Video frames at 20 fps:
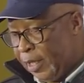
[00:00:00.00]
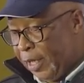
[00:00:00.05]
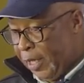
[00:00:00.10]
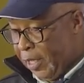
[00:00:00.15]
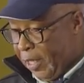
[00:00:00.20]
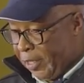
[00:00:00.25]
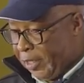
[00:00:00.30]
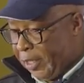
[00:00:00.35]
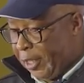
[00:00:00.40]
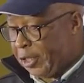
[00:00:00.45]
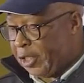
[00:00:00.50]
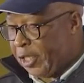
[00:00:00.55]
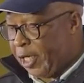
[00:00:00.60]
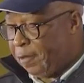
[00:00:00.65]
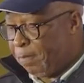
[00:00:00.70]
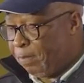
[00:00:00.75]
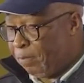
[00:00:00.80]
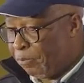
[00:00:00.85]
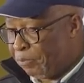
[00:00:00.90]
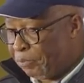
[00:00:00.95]
In
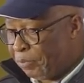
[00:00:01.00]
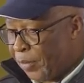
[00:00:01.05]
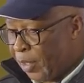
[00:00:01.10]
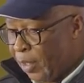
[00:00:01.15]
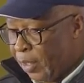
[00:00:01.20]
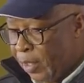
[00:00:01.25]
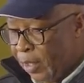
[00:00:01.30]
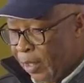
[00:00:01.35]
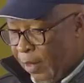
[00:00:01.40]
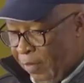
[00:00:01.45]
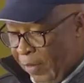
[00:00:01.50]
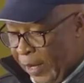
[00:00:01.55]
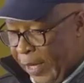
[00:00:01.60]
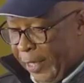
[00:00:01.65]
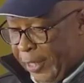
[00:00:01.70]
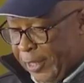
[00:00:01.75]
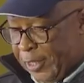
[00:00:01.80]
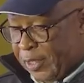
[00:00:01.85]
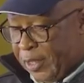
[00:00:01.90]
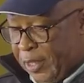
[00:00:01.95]
addition,
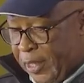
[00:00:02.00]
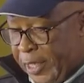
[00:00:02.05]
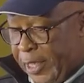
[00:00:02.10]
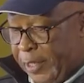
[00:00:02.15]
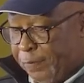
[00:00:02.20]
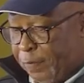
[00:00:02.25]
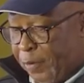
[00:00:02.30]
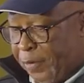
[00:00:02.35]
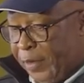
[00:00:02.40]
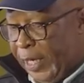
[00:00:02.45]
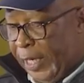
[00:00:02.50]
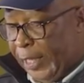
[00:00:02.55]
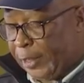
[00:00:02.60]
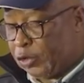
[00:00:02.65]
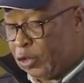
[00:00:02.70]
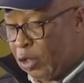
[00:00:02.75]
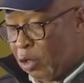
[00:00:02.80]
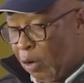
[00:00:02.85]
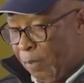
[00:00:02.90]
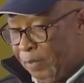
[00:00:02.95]
there is need for the
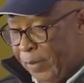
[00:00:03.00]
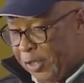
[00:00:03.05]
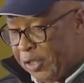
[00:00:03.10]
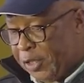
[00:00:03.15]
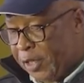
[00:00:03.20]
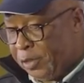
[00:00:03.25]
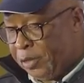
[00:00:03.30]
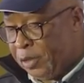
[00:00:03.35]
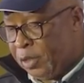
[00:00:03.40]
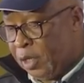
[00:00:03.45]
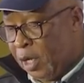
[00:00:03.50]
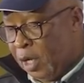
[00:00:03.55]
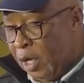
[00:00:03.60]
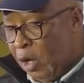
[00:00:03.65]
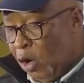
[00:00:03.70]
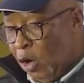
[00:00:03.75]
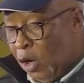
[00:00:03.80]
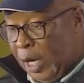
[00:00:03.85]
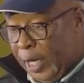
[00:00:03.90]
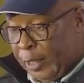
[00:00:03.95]
Electoral
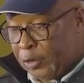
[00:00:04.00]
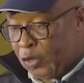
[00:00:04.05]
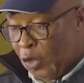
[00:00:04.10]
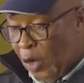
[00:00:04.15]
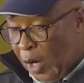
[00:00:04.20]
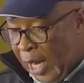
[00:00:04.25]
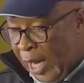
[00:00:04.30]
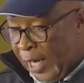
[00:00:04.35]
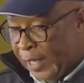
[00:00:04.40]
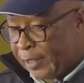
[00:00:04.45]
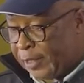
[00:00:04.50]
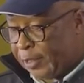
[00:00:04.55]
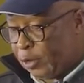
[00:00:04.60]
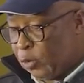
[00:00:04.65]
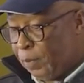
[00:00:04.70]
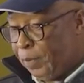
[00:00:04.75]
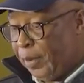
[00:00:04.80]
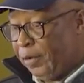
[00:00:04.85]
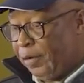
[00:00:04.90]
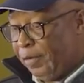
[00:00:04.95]
Commission or Electoral Act
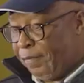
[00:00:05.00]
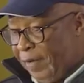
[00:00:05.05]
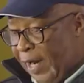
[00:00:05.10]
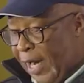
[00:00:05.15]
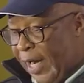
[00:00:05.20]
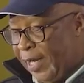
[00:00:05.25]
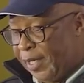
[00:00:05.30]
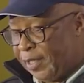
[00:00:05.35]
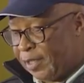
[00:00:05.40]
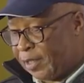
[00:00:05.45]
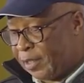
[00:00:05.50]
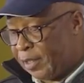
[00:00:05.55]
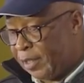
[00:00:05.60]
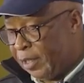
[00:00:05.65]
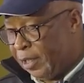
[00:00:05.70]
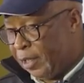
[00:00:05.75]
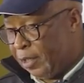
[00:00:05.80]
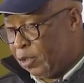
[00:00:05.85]
to be revised